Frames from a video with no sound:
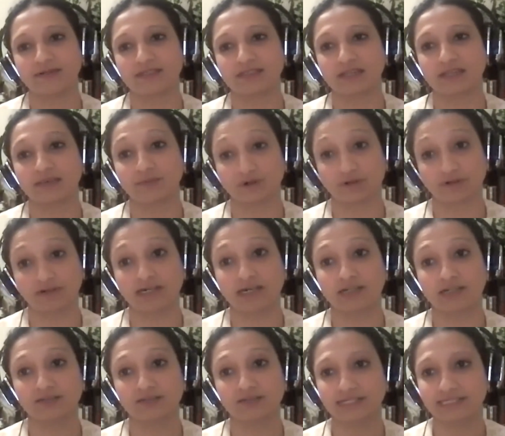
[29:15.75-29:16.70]
improve our
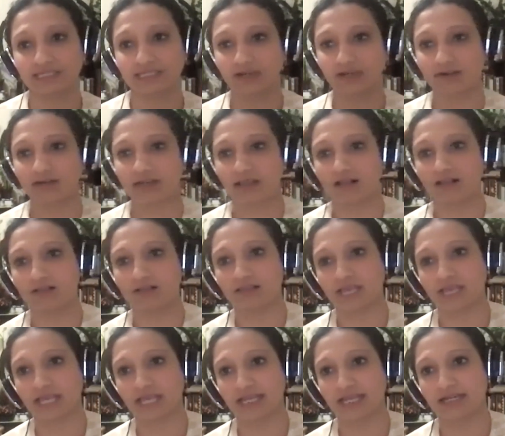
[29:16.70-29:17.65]
cardiovascular health
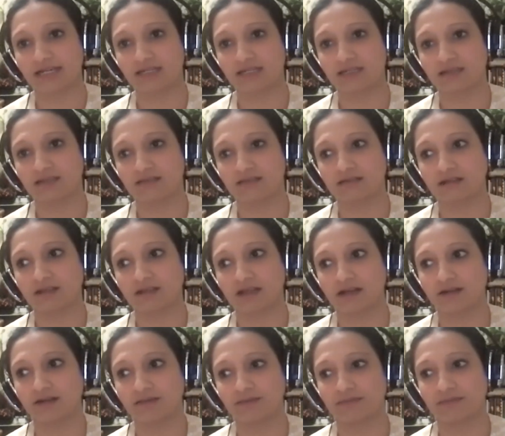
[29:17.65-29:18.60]
and
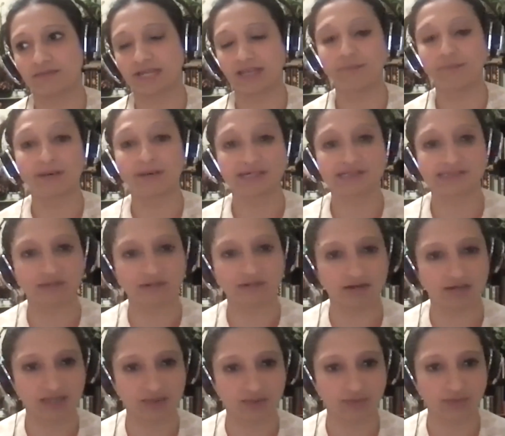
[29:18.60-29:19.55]
like
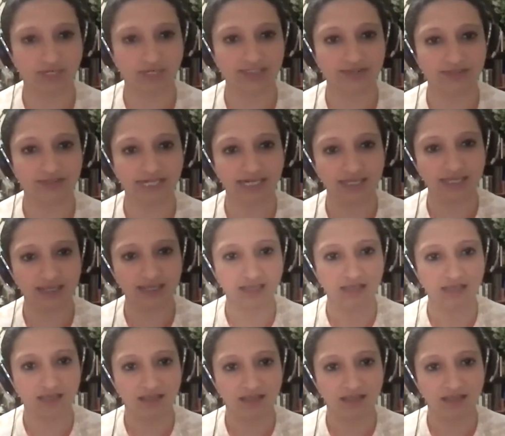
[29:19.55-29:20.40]
muscle, like weight training.